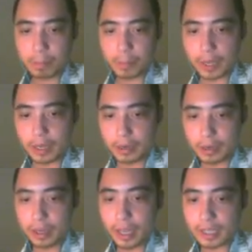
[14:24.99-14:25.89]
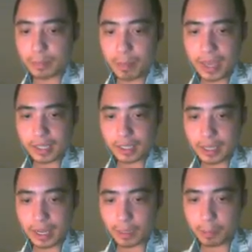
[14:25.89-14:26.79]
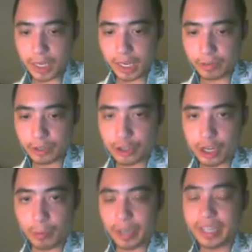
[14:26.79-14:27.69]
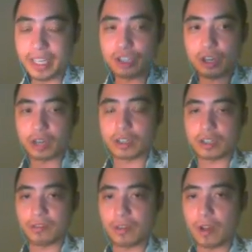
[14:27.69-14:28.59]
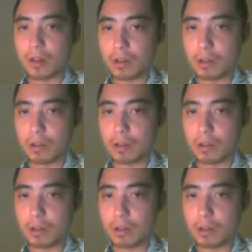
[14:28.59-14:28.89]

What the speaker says: but it's basically at the peak of your jump when he starts to fall,